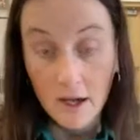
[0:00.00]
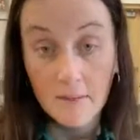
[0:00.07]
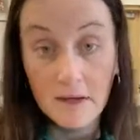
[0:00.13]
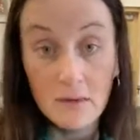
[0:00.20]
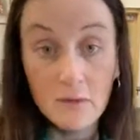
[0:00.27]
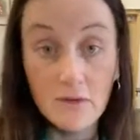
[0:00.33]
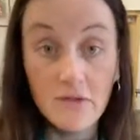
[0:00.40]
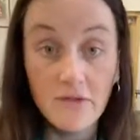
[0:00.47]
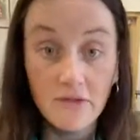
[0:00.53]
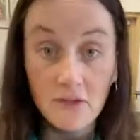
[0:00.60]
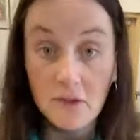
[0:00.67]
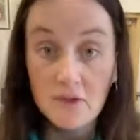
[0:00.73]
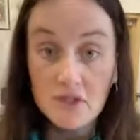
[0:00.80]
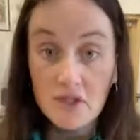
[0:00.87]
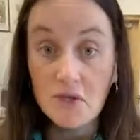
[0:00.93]
it will
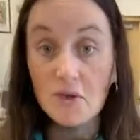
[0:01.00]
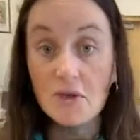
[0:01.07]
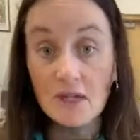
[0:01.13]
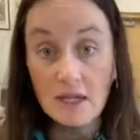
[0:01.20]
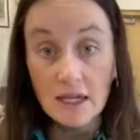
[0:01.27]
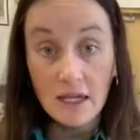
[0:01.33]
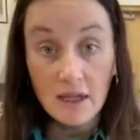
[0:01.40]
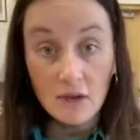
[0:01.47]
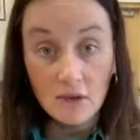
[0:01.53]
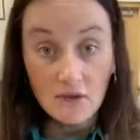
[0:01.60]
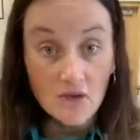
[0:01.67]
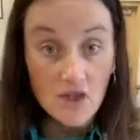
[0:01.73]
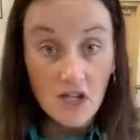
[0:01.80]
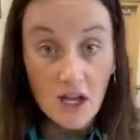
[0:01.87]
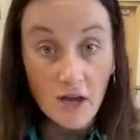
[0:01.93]
fuse to the kiln
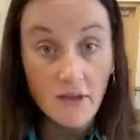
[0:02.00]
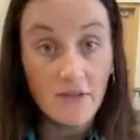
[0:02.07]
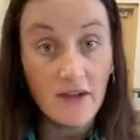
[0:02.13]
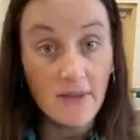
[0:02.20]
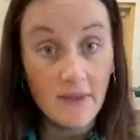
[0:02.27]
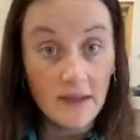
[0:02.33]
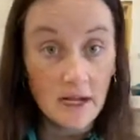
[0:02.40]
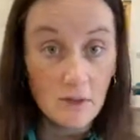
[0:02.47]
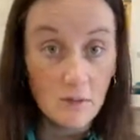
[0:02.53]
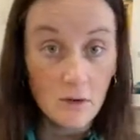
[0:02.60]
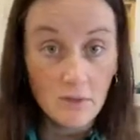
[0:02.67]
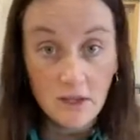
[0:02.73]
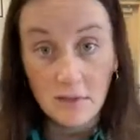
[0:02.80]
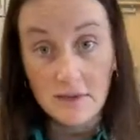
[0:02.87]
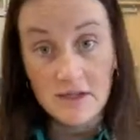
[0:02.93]
shelf, and then I
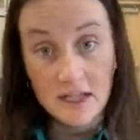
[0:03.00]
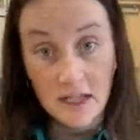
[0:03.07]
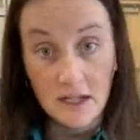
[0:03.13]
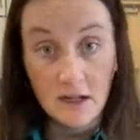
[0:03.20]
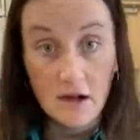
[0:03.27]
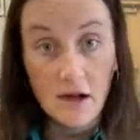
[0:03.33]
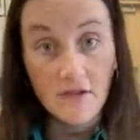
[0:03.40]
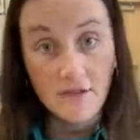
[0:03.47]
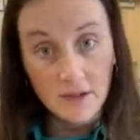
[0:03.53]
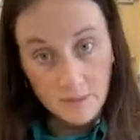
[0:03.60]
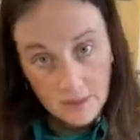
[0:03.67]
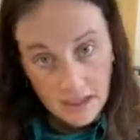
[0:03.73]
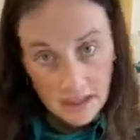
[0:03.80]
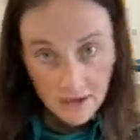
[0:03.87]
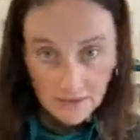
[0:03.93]
won't be able to get it off, and I'm
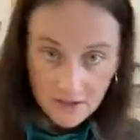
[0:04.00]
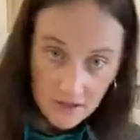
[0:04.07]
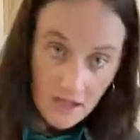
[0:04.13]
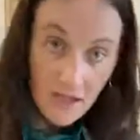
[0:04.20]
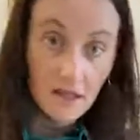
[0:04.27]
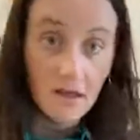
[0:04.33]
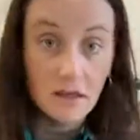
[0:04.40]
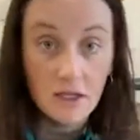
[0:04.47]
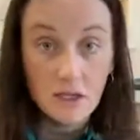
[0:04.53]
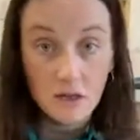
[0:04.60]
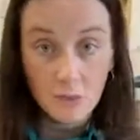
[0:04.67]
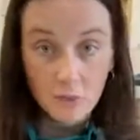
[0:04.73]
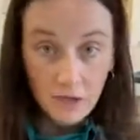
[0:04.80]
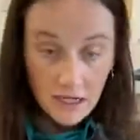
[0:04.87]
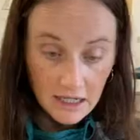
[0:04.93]
gonna have to like
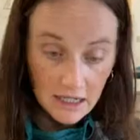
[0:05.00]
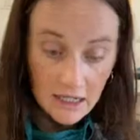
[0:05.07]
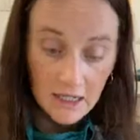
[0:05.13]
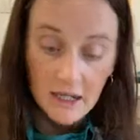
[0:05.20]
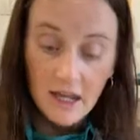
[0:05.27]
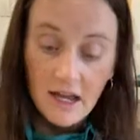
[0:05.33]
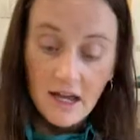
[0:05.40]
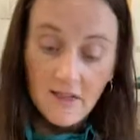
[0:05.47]
either break it,